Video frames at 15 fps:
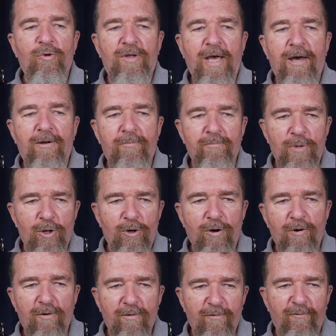without a
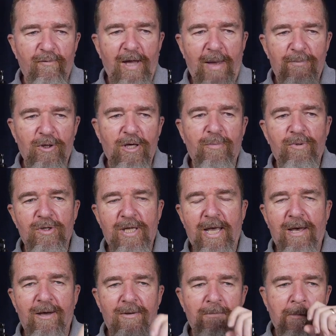mirror flapping up and
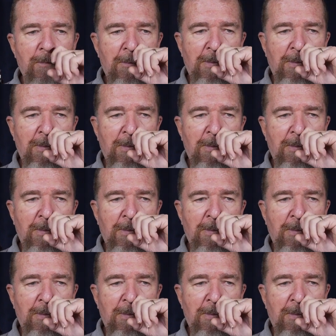down.